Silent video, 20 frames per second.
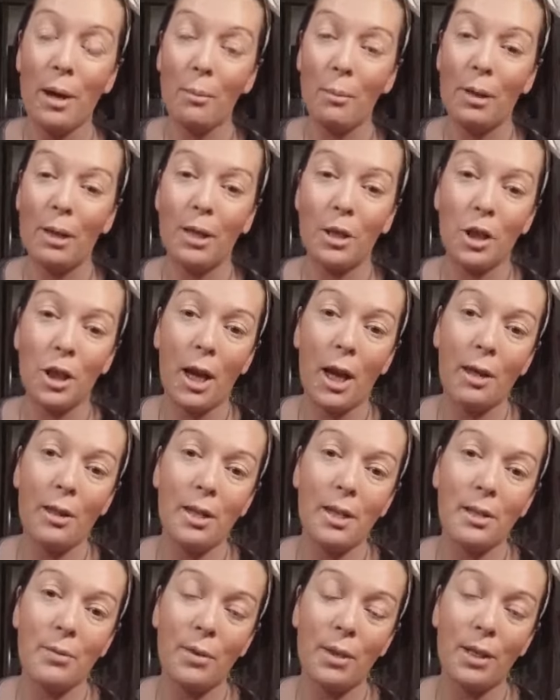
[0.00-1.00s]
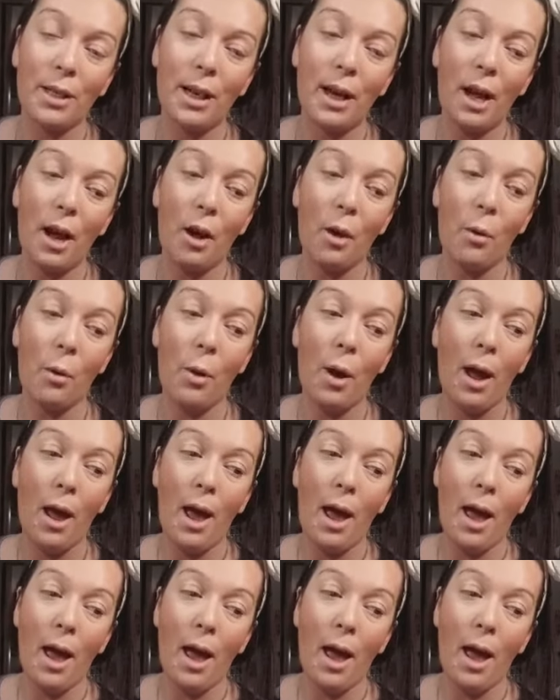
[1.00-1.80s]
Please share this video.